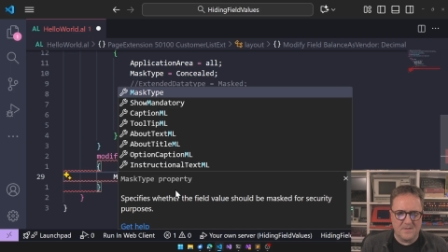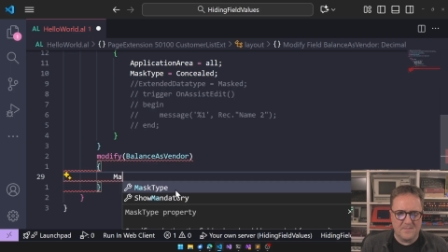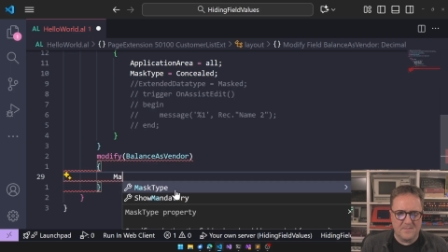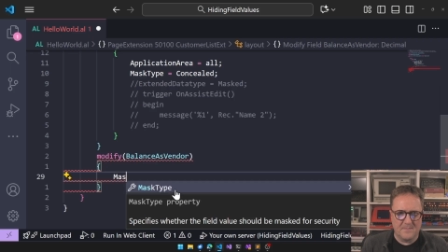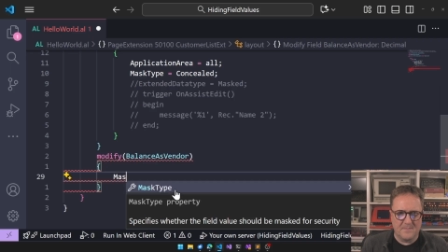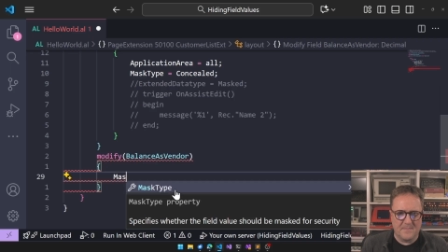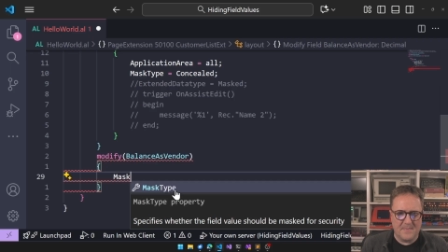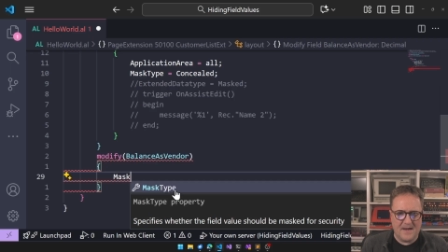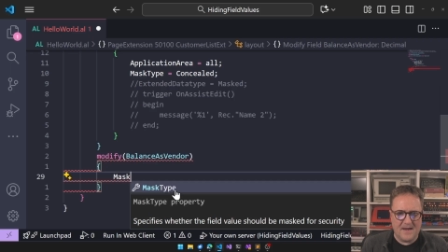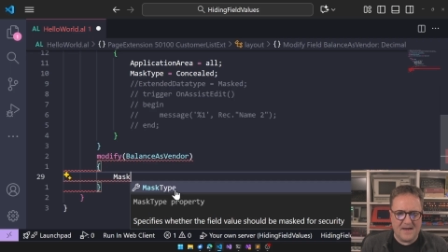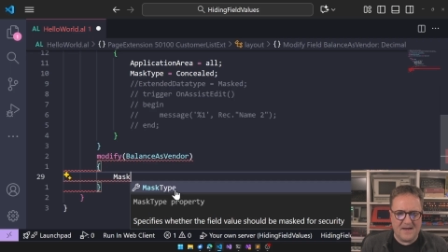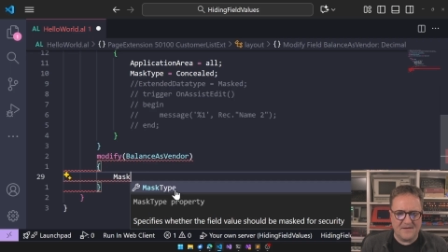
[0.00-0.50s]

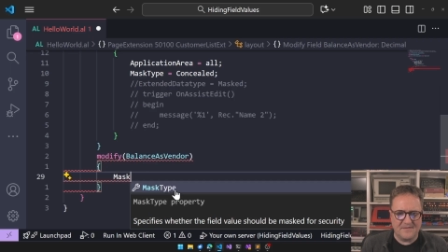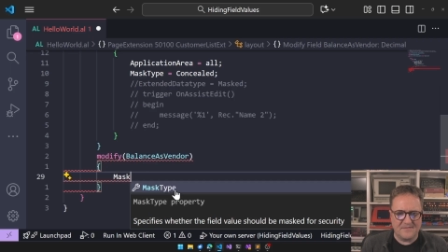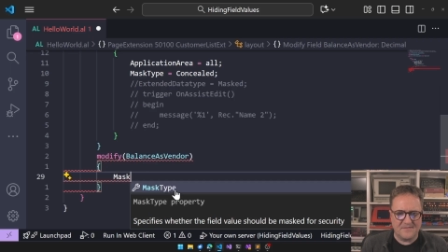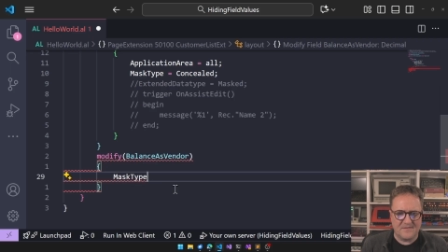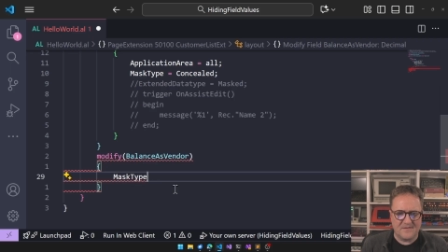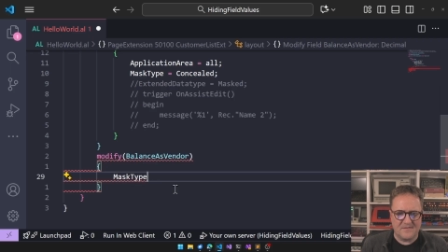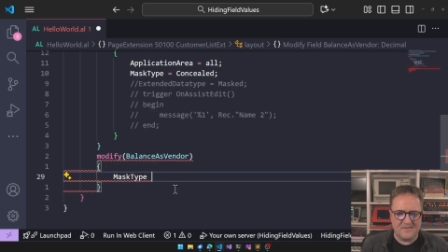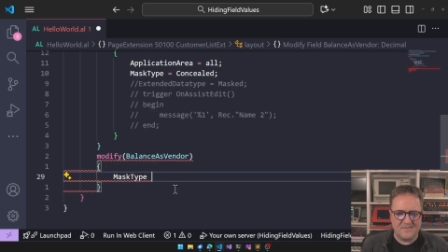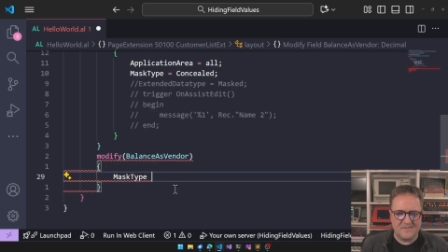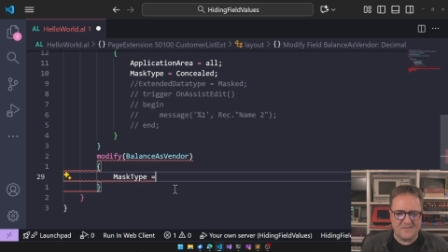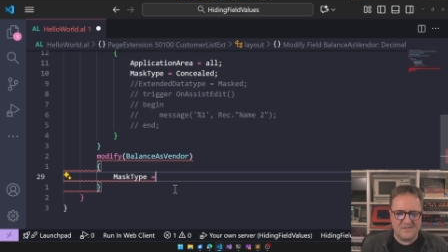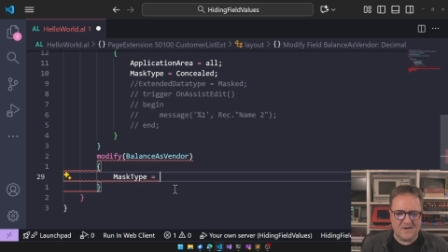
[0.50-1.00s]
mask
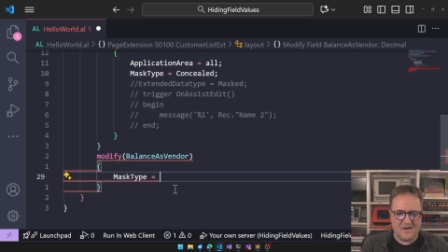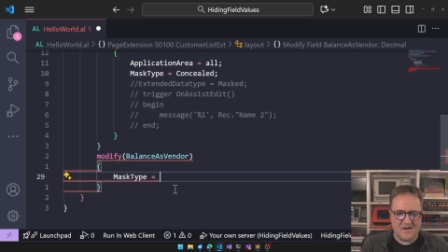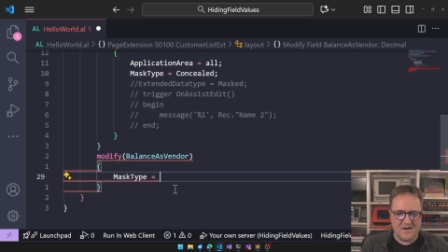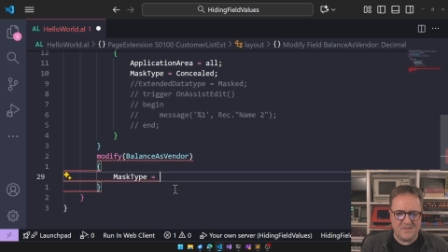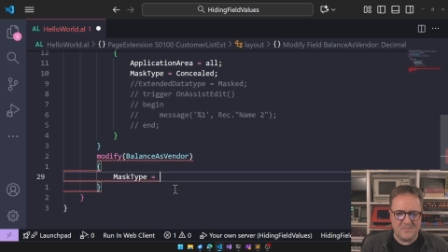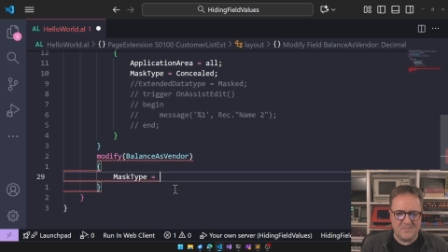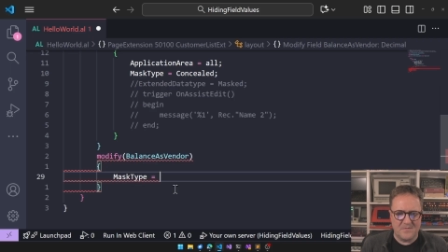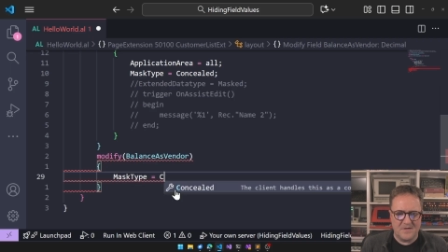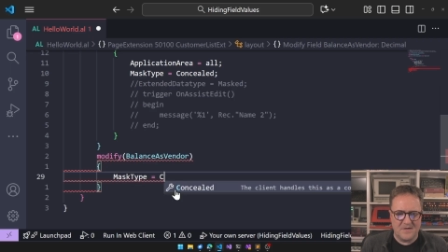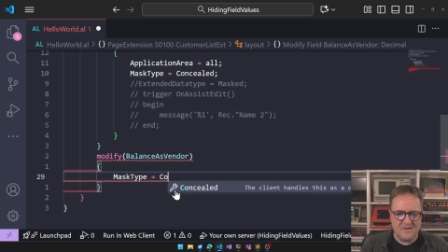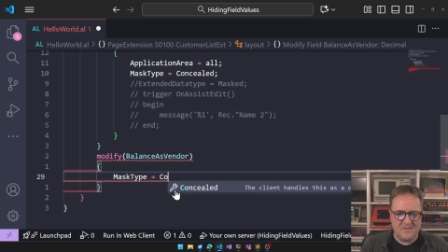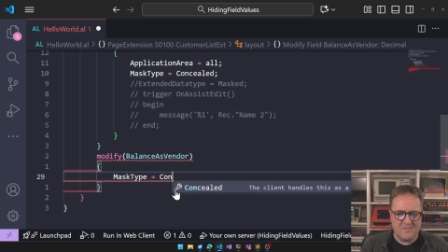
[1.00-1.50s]
type
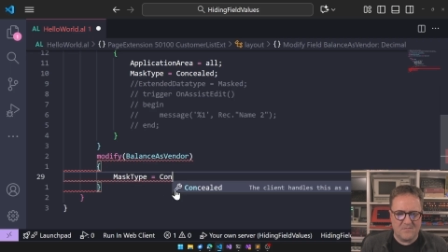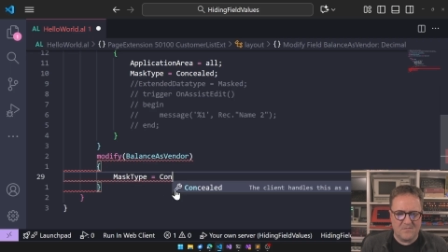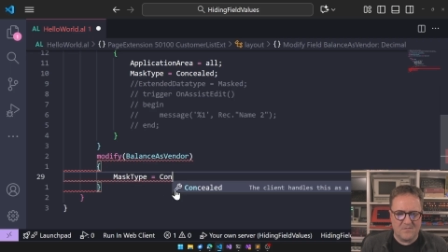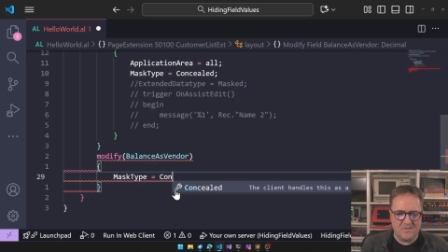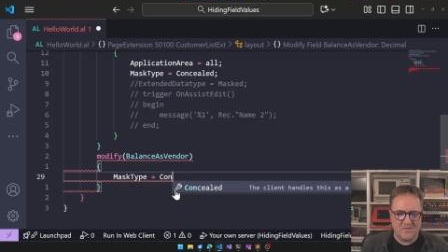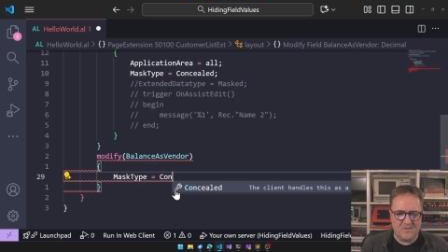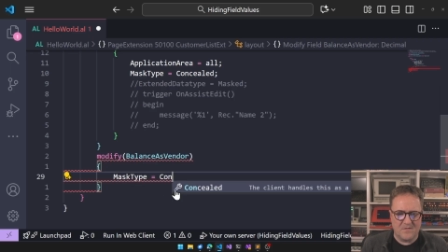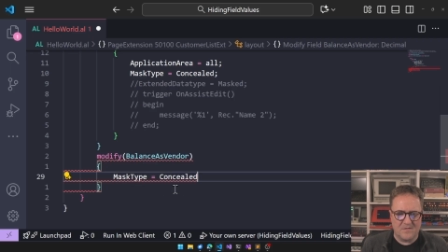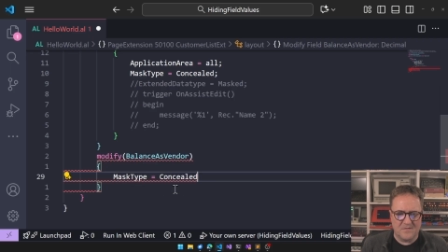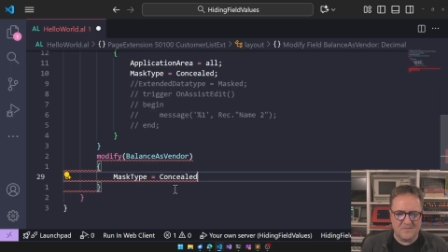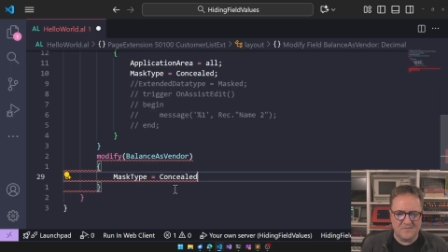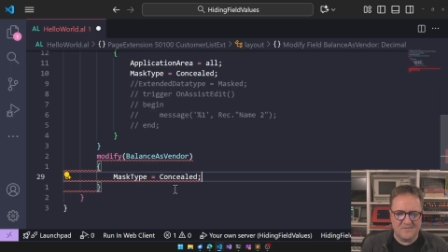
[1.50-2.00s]
equal
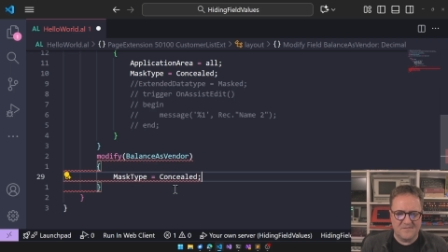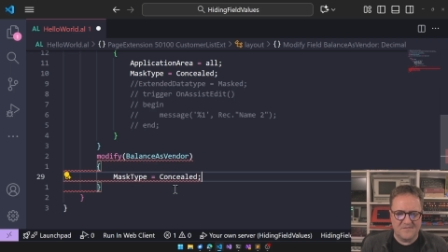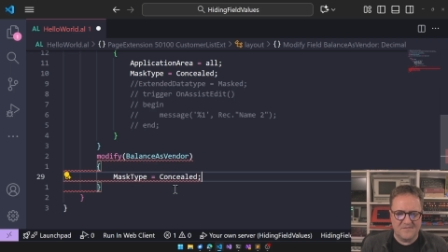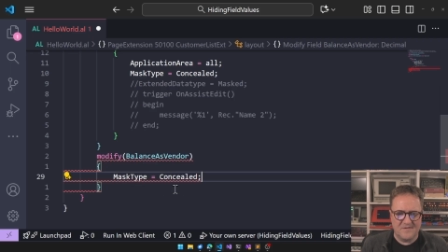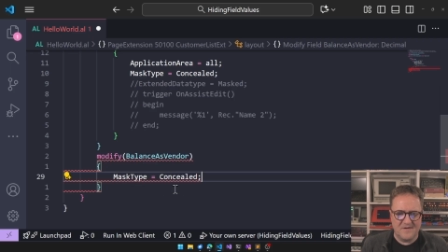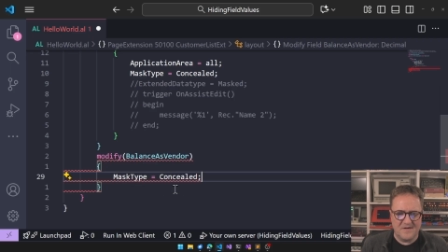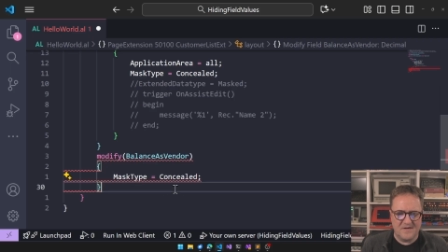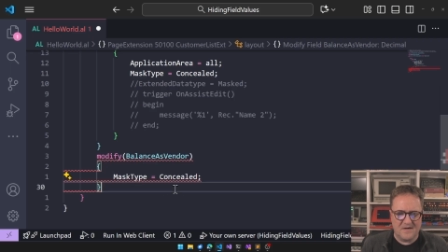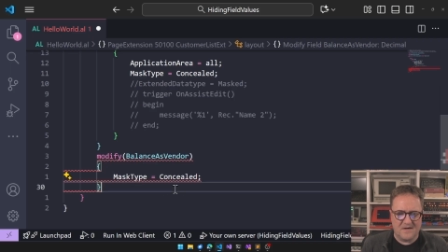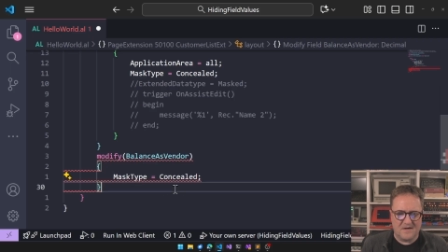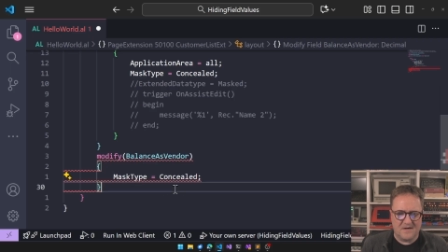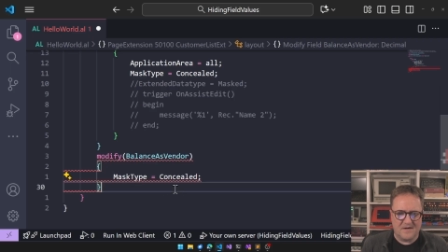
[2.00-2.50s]

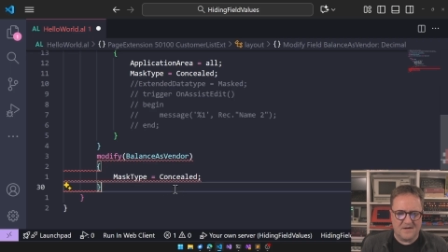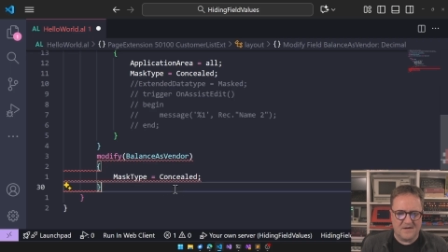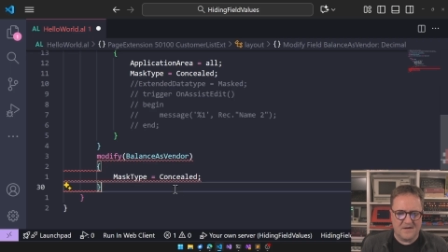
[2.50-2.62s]
concealed.